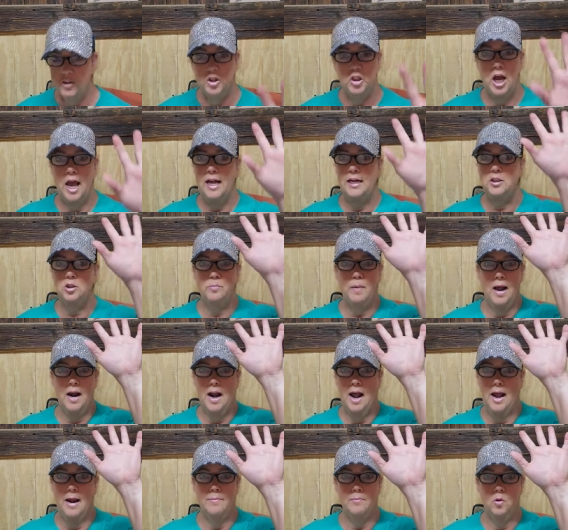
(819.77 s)
Change my
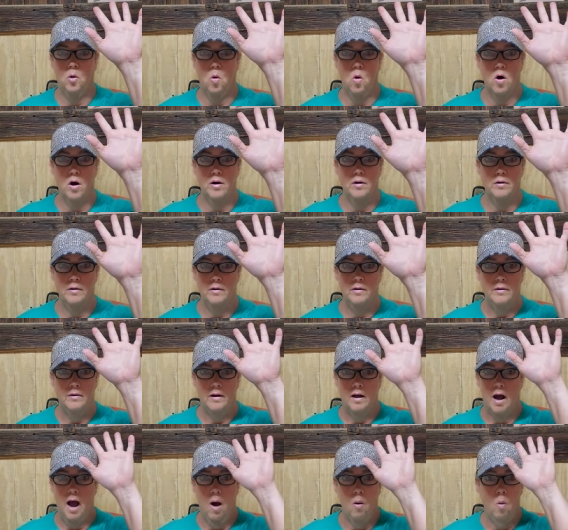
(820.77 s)
name, Lord.
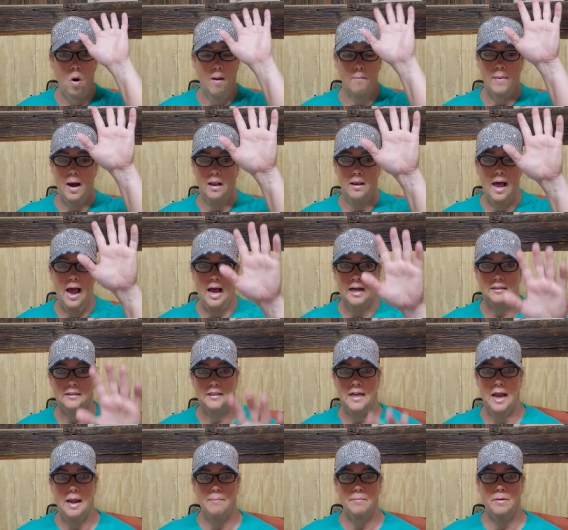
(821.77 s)
I want my last
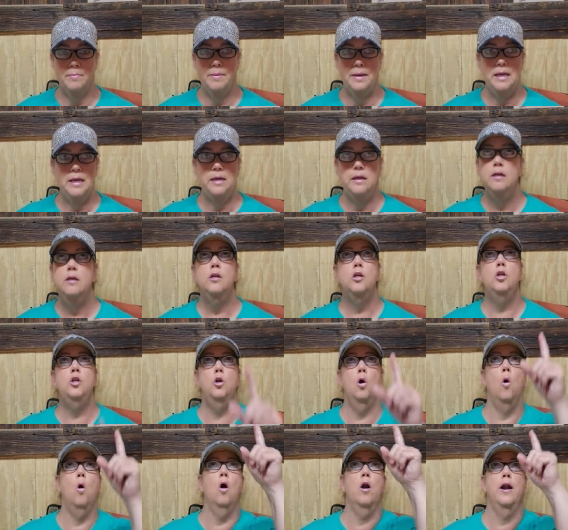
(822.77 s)
name to be
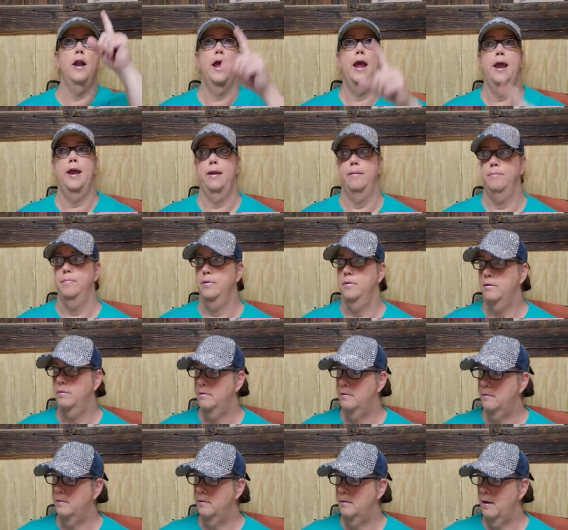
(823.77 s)
your name.
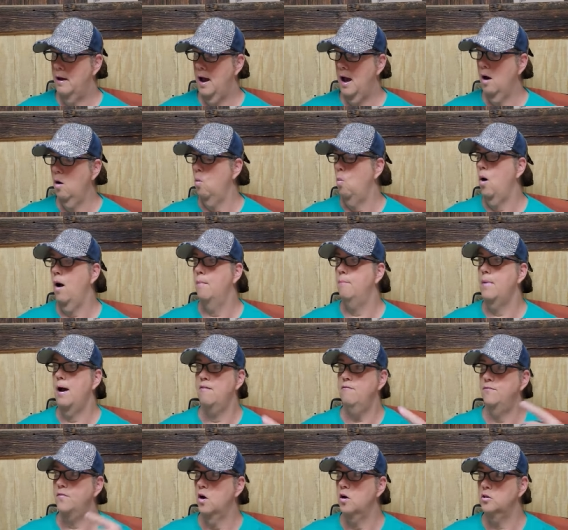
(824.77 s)
I don't want
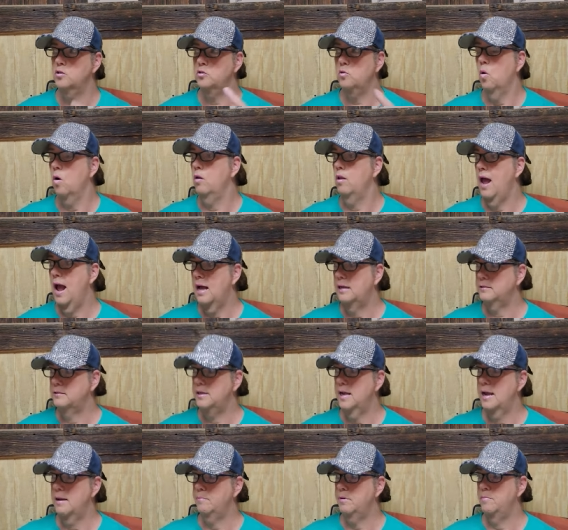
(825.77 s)
my first or last
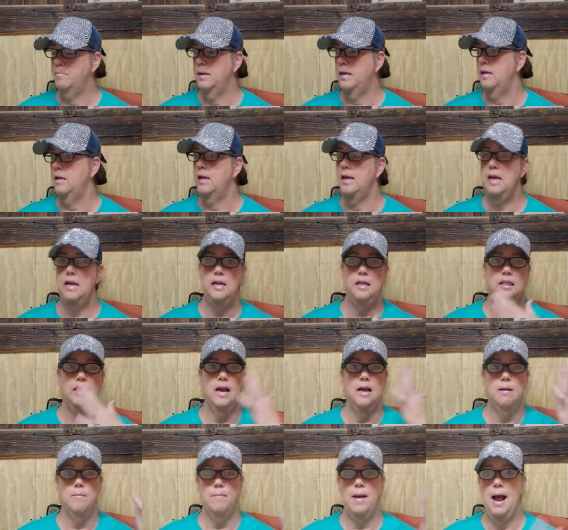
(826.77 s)
name to be
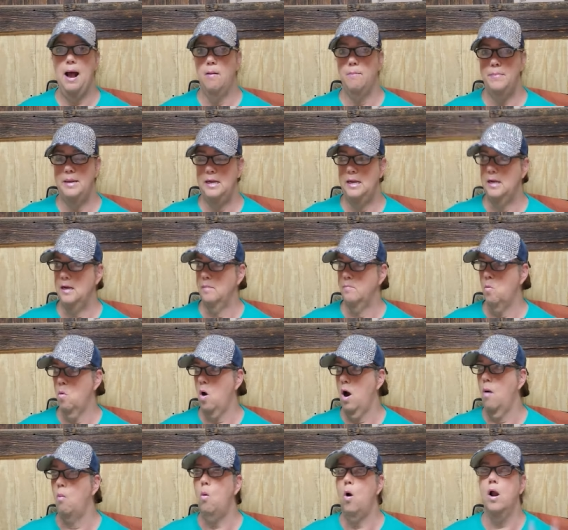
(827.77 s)
anything about me
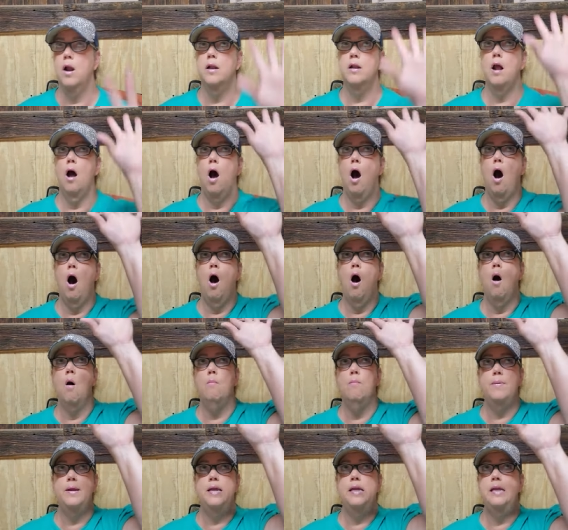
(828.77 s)
anymore. I want it to all
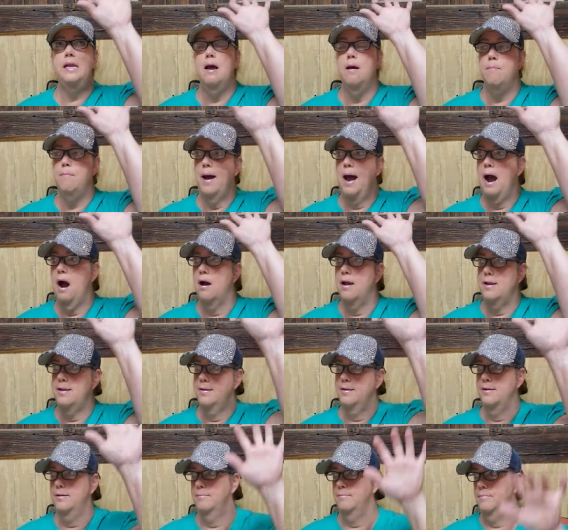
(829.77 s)
be about
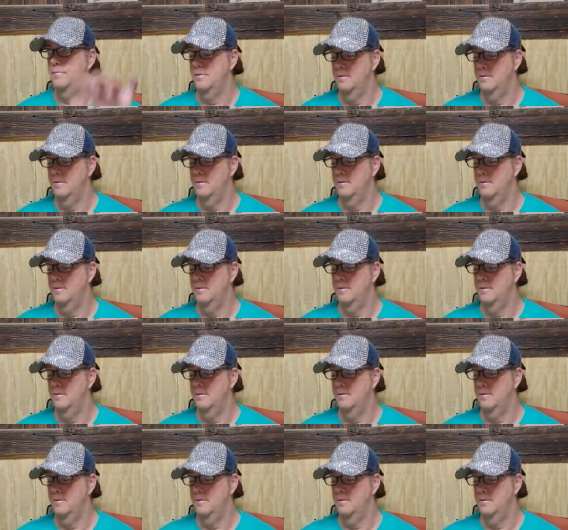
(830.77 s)
him.